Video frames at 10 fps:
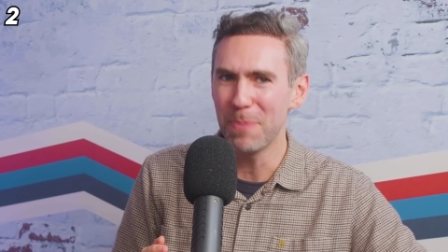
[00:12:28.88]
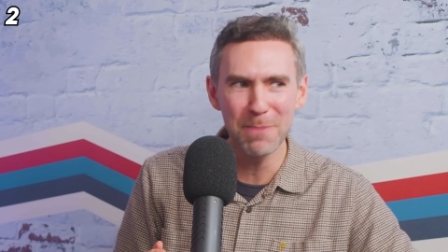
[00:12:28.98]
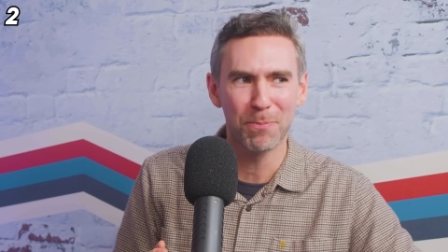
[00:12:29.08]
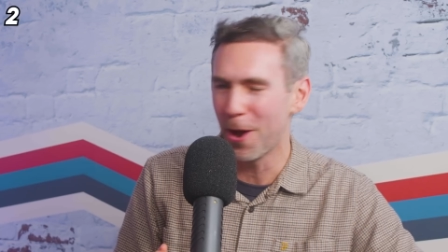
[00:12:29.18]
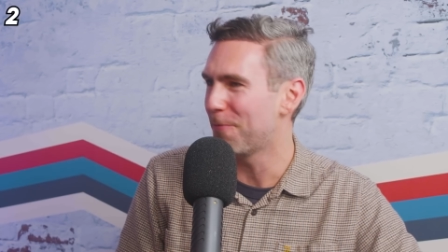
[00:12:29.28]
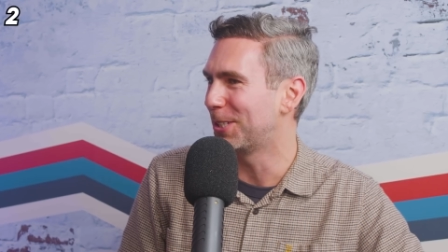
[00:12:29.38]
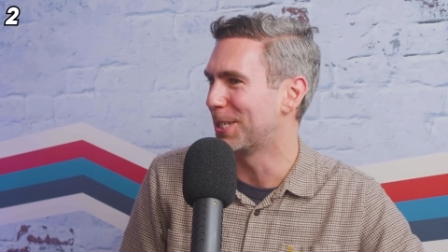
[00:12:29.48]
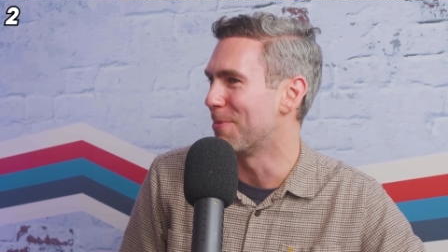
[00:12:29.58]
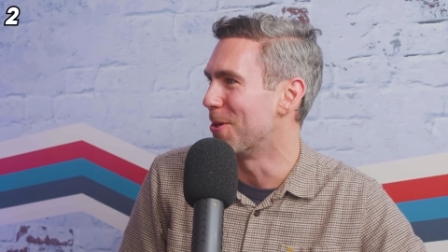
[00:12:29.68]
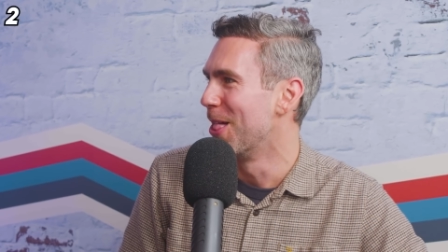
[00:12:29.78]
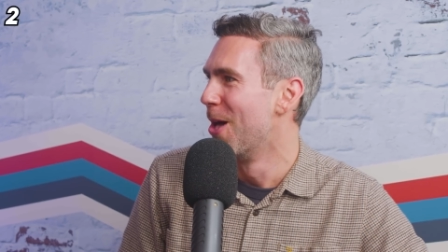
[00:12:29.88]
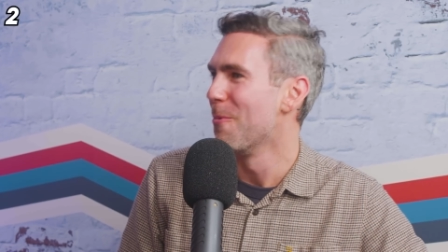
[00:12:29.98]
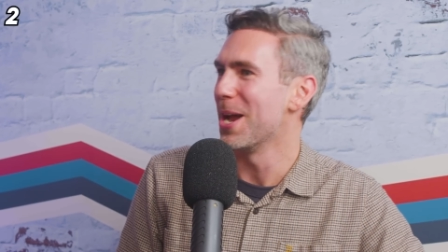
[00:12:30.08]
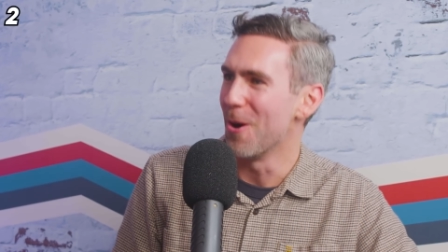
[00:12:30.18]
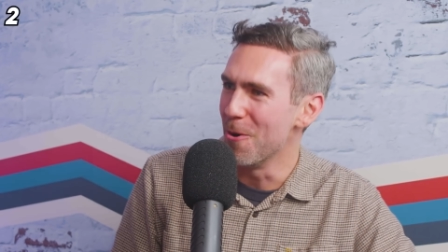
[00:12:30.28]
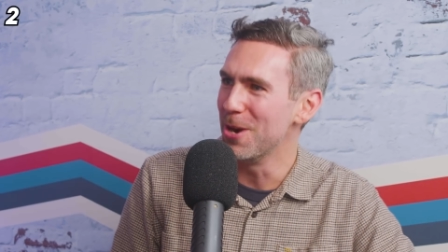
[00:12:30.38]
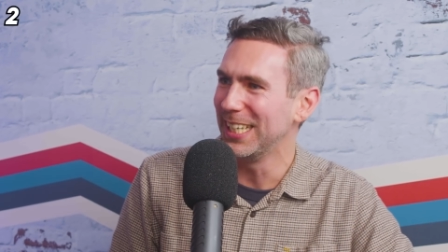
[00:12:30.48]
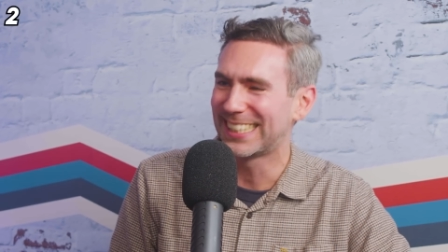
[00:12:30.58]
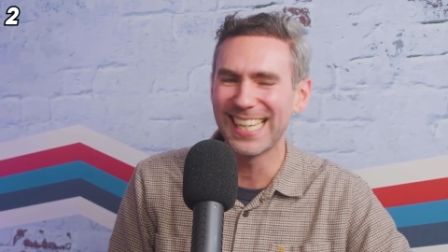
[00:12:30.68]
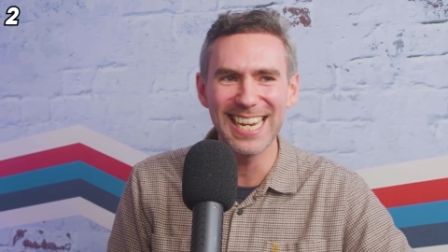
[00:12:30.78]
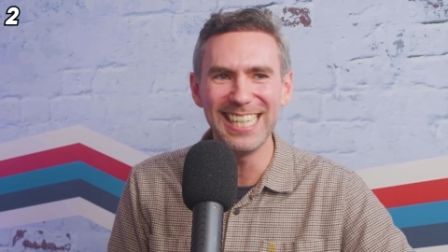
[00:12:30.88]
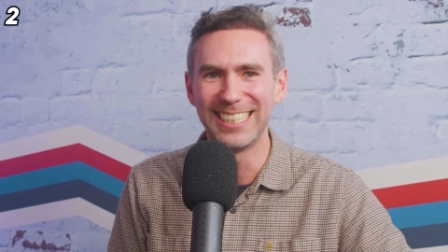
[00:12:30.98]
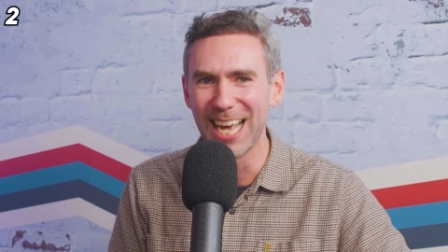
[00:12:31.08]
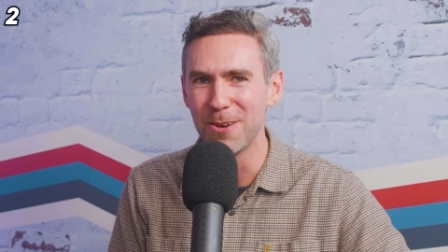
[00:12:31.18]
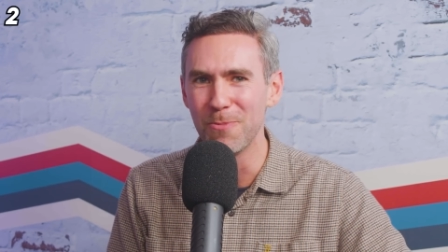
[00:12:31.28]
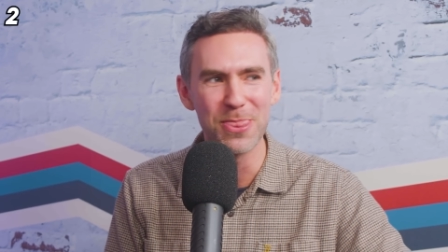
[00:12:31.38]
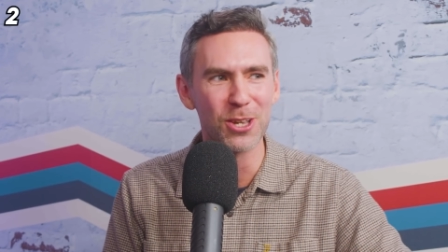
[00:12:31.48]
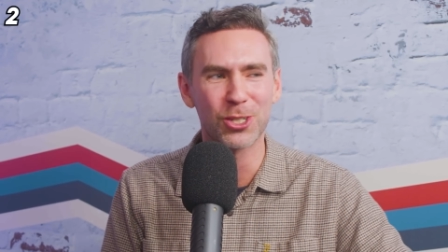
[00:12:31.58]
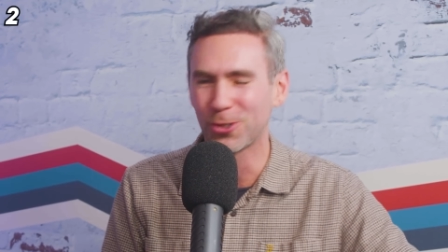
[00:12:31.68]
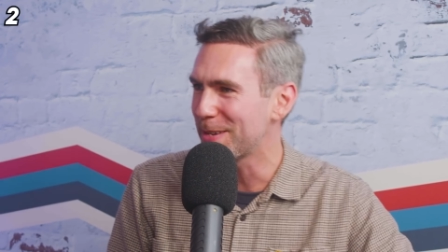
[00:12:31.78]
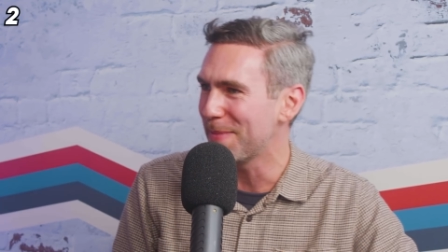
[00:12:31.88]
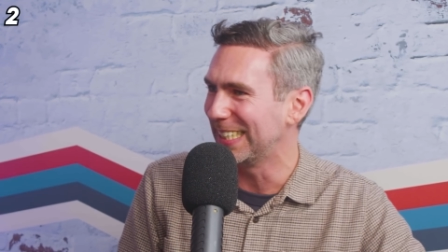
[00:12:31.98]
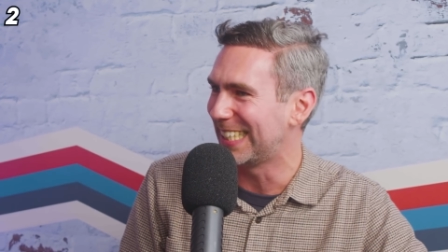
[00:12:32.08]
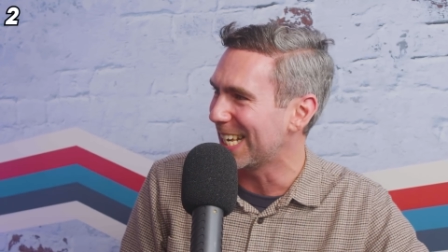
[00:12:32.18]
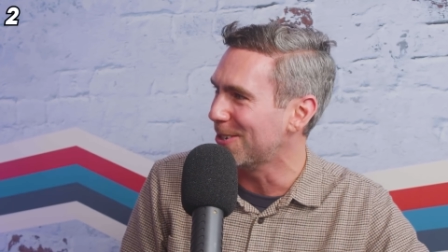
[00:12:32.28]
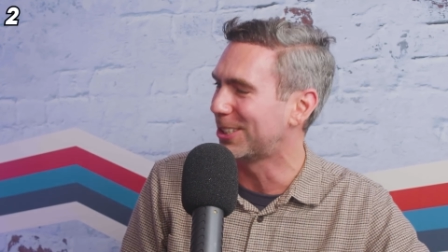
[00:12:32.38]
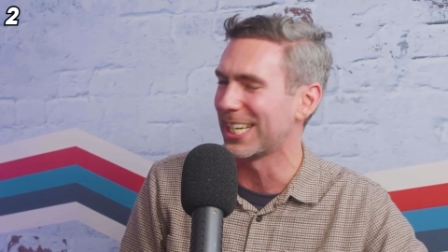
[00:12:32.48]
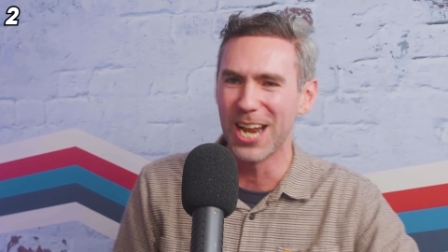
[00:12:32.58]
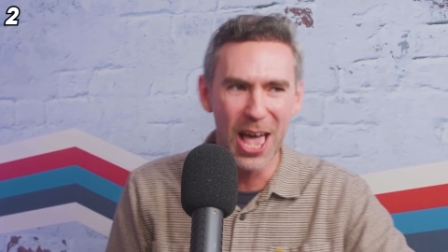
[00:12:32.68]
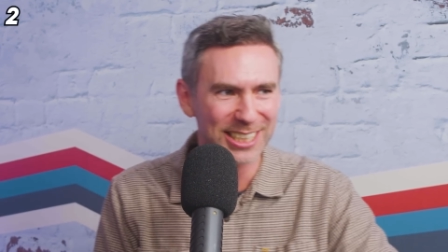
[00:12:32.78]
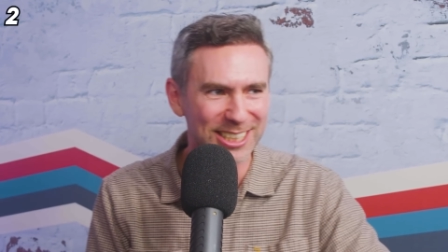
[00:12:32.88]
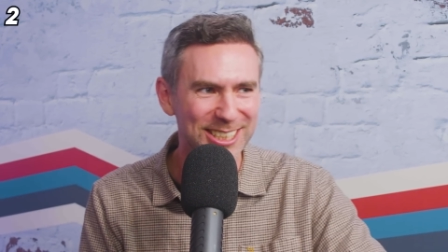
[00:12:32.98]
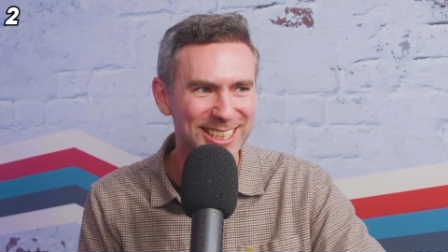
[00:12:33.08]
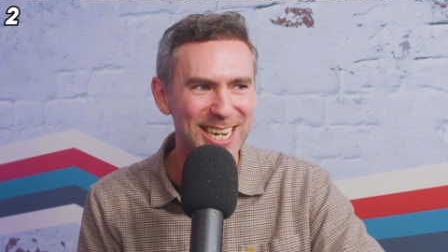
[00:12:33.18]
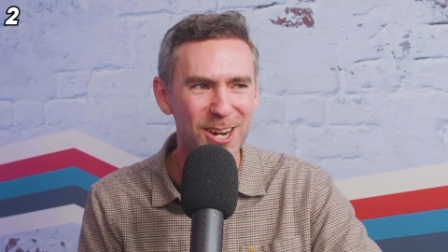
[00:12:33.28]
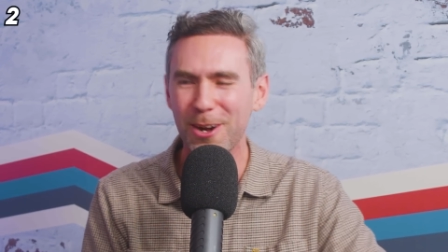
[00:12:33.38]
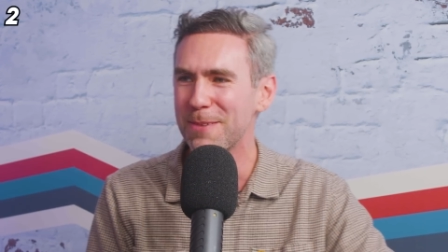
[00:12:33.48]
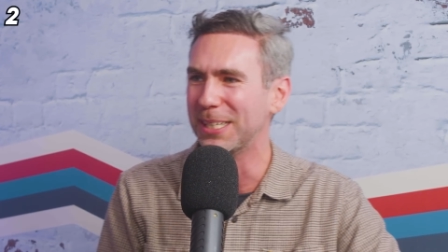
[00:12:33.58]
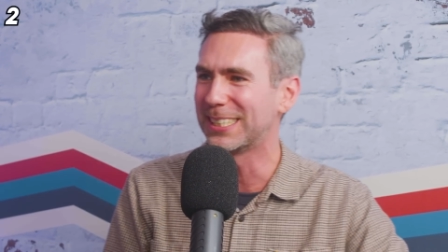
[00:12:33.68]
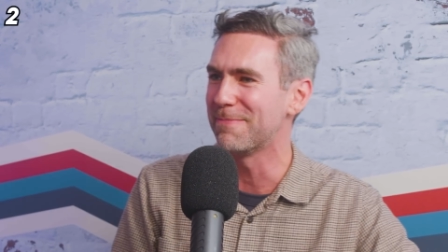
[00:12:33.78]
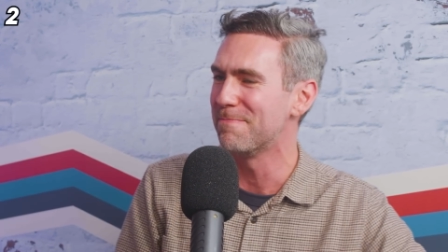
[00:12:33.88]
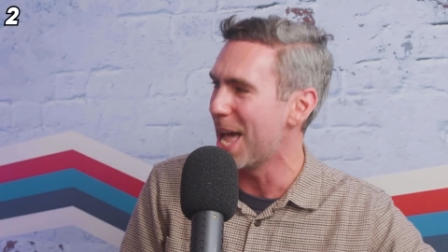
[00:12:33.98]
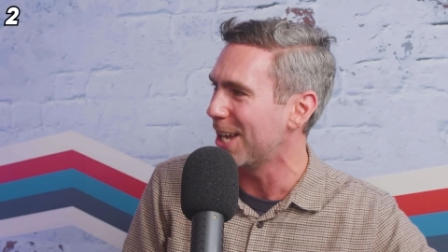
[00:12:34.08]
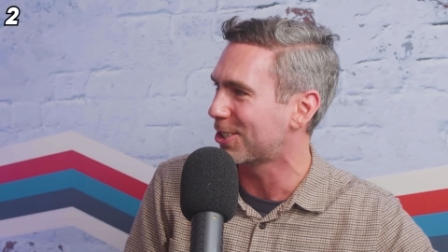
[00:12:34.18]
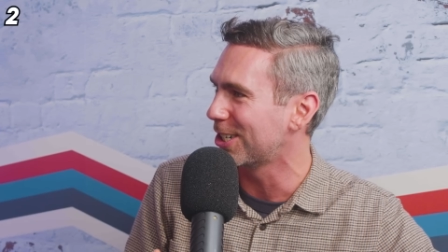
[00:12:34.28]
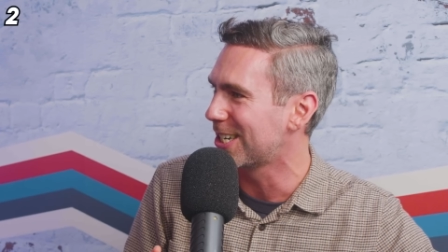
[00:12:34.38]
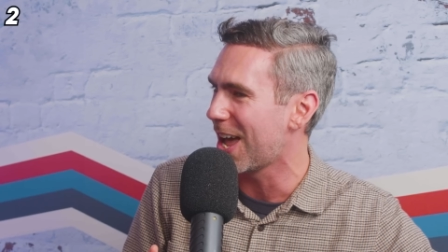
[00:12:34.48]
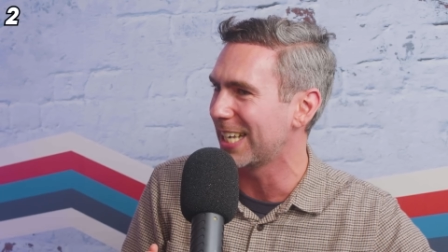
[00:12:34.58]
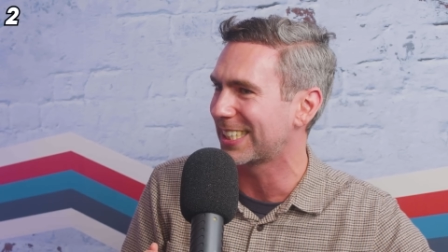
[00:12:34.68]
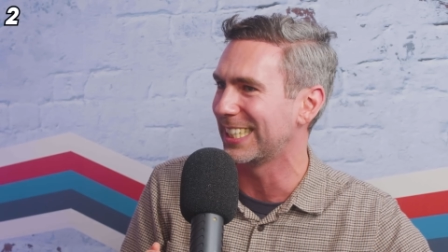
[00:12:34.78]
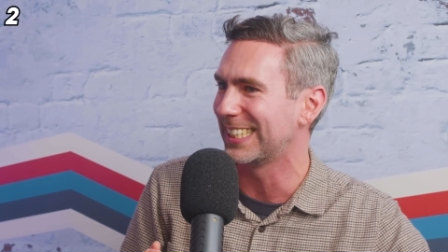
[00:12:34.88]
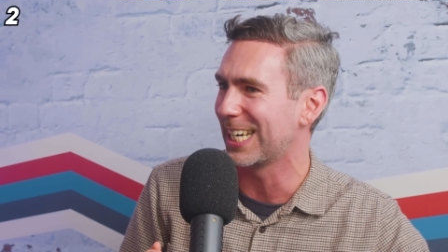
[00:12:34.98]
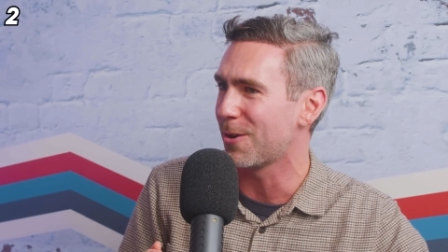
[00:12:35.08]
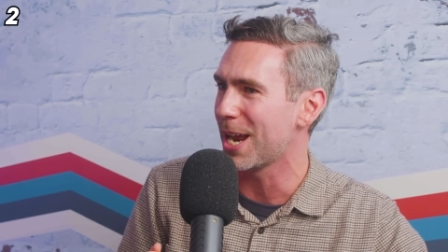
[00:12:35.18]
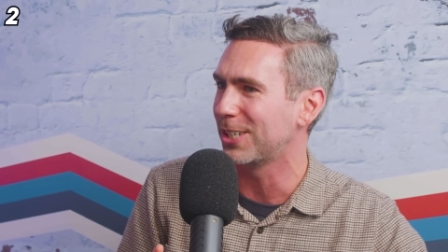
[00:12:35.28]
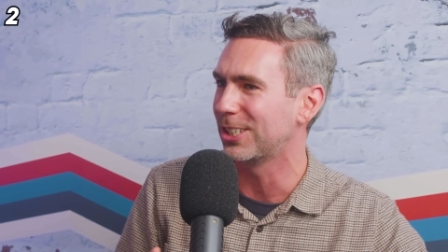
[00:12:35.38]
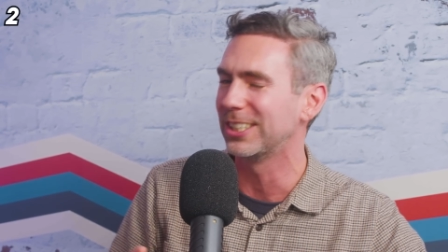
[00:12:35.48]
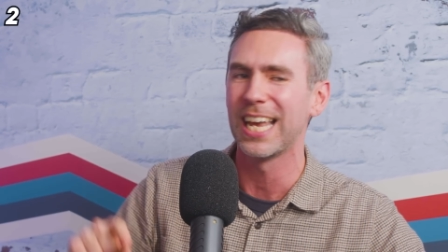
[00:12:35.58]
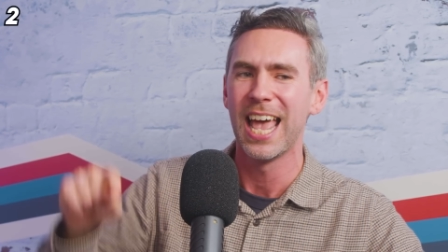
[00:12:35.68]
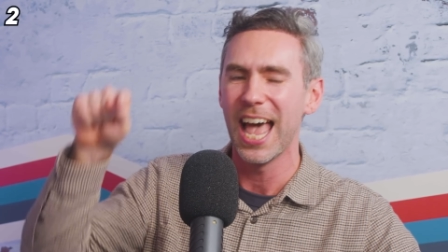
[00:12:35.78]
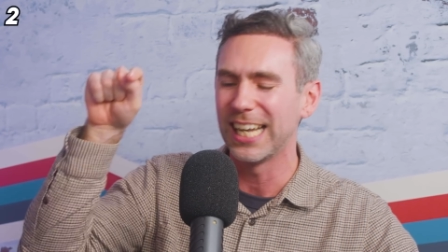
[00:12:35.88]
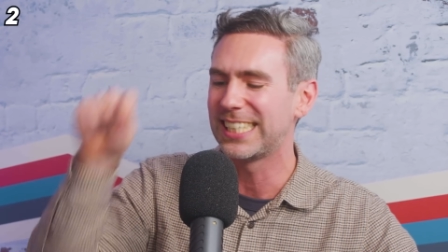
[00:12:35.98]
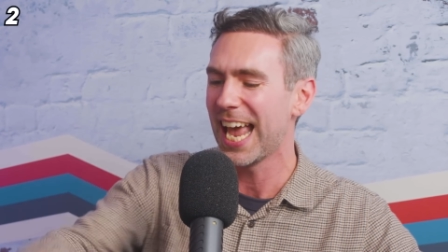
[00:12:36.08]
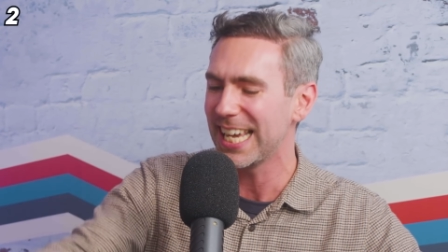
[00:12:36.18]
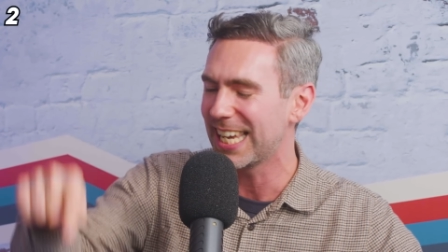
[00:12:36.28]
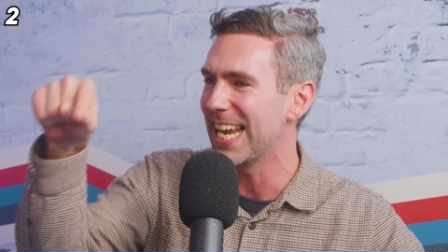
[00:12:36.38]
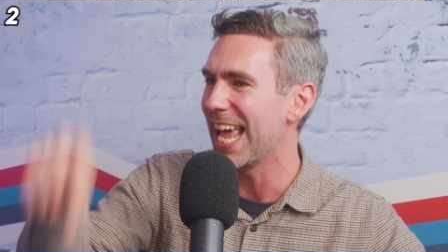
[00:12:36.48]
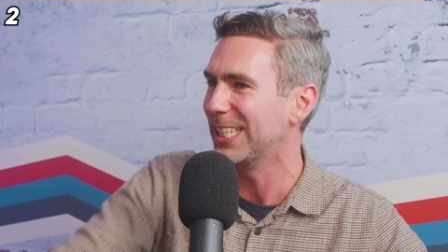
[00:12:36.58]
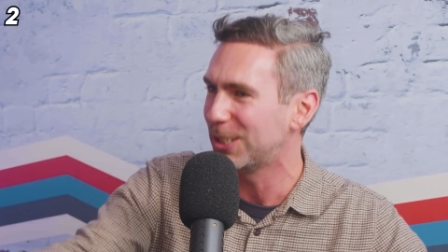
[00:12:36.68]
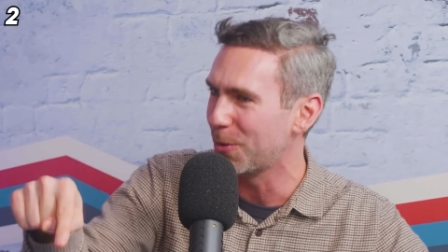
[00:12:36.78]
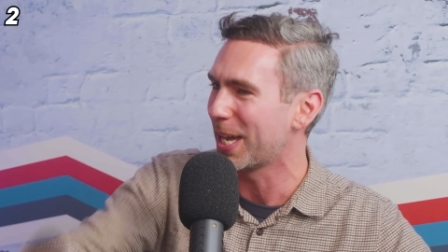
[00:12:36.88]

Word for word: be profitable when all is said and done, when the streaming deals and licensing agreements and merchandise considerations are taken into